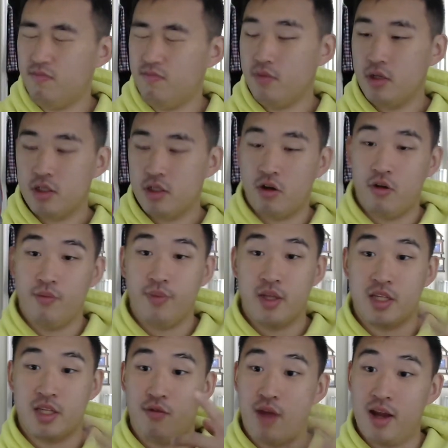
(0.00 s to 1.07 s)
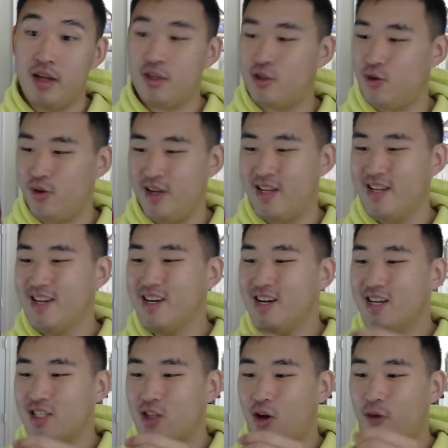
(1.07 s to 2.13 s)
So let's get right into it.
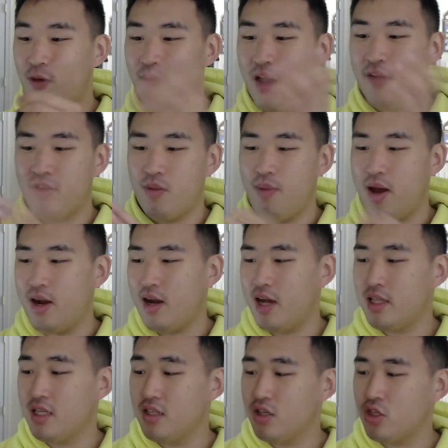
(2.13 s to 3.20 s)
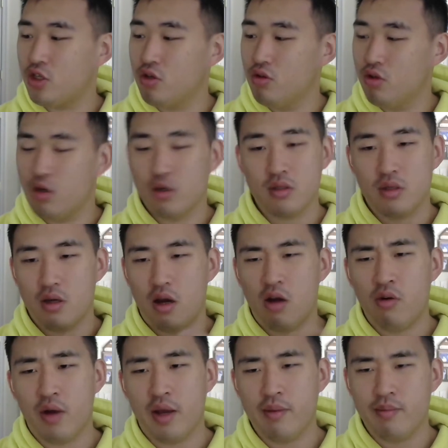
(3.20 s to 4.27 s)
So off the bat, I think this shoe looks
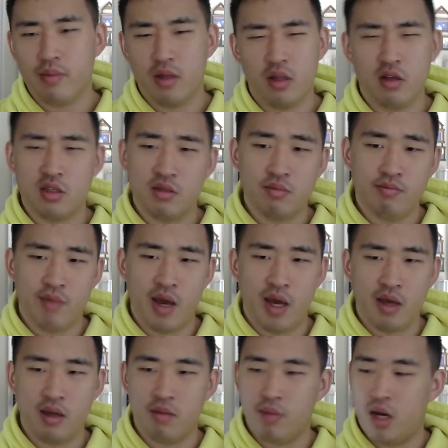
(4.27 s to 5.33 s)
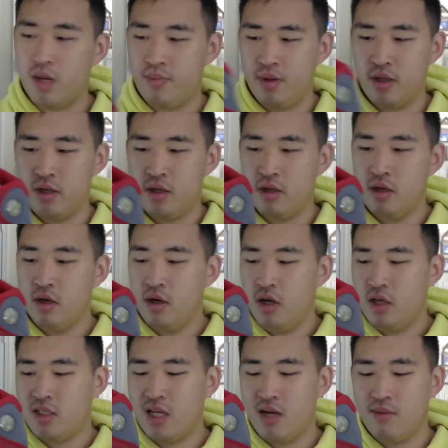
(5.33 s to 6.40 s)
alright. It looks meh in my opinion.
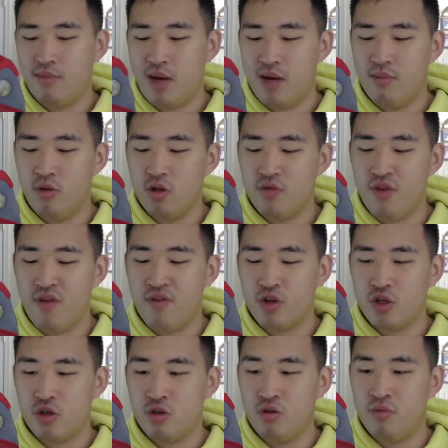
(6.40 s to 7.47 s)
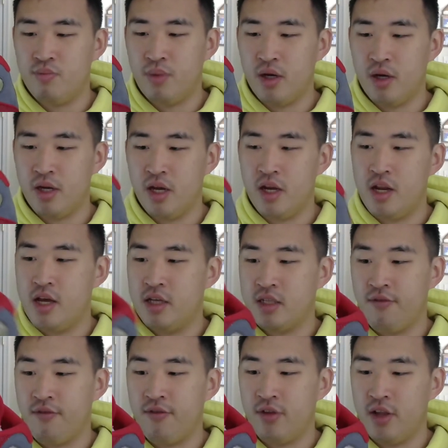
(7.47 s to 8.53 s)
It's not my most favorite shoe, but it is
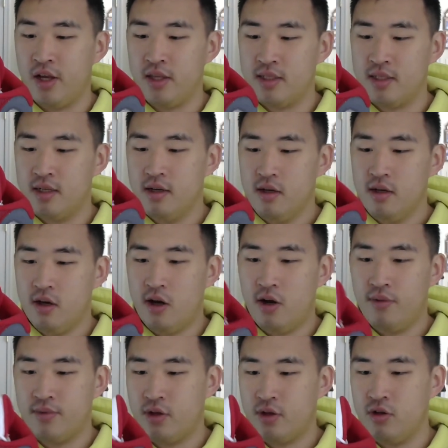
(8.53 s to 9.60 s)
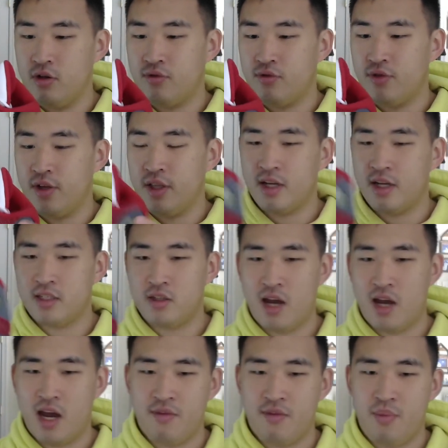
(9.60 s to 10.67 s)
a Flint. So it's really nice to
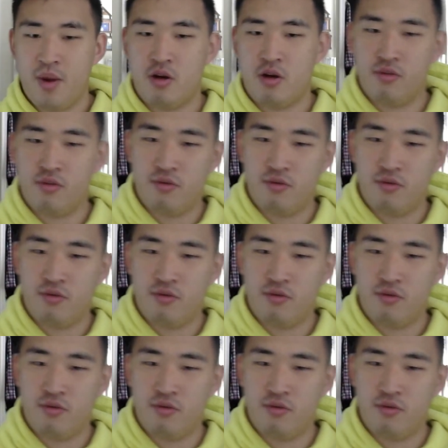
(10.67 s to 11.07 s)
have a pair of